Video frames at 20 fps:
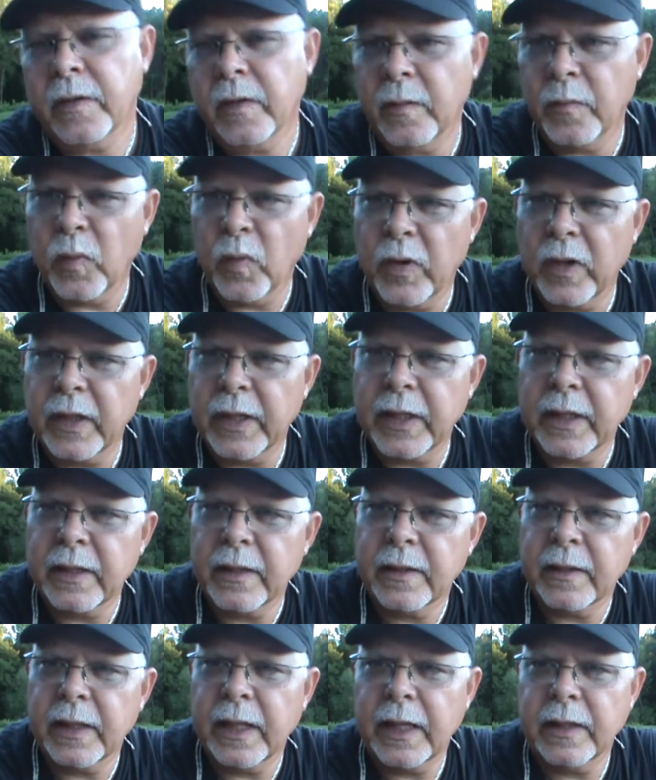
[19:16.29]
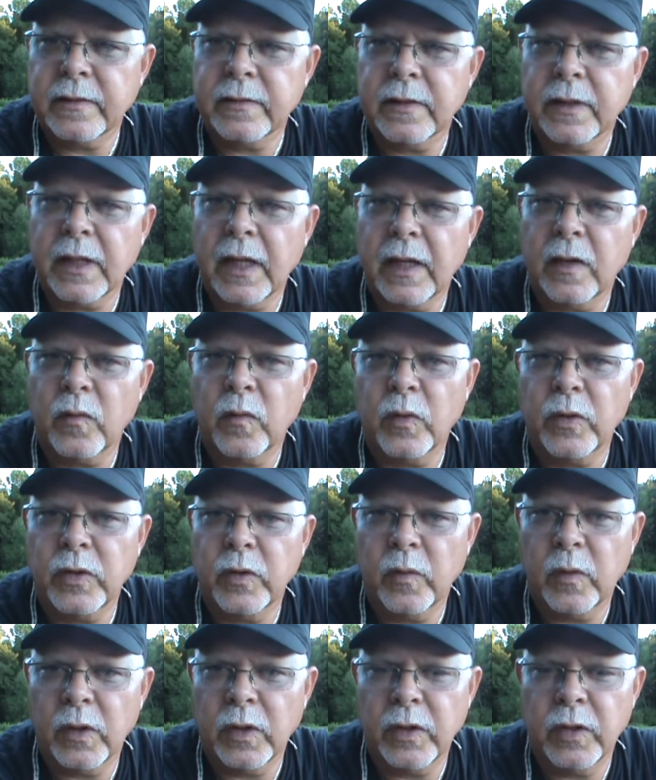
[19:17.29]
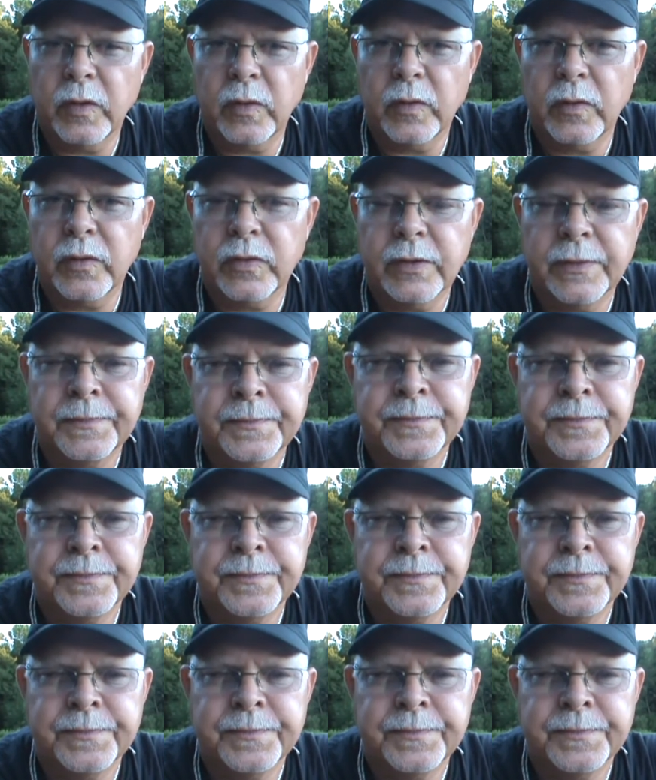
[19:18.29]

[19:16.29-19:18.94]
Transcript: or boiling, that's the kind of wood you want to use.